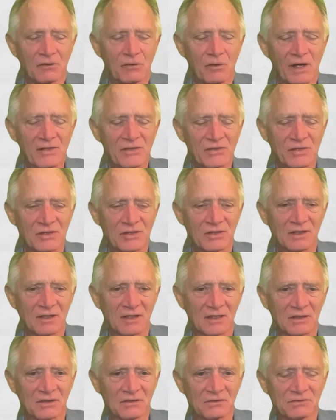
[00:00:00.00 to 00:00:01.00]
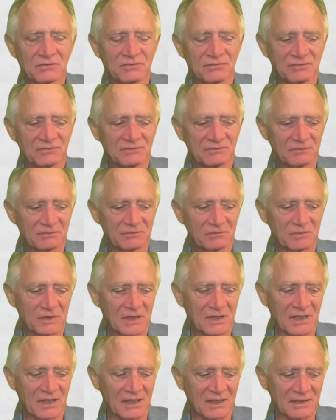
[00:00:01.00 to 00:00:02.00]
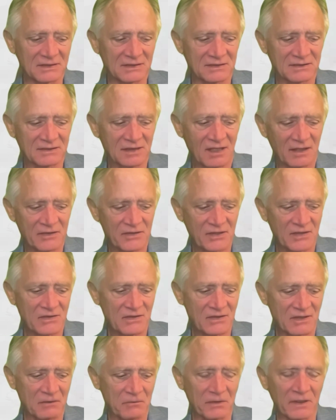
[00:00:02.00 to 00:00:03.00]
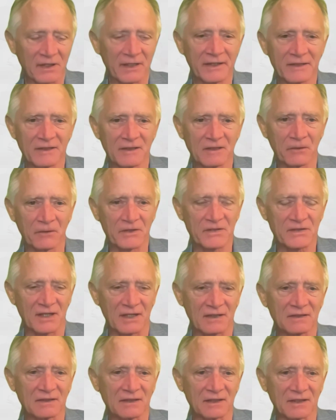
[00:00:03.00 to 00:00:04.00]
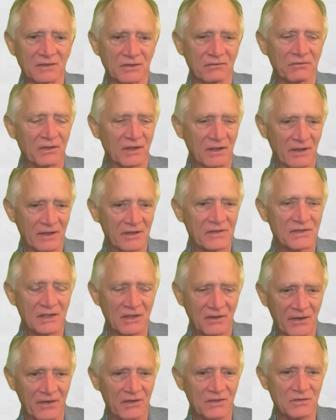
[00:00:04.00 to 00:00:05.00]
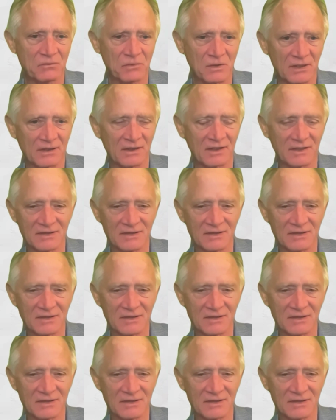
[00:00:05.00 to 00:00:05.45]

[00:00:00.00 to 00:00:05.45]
question of toxicity related to recycling is a very serious one.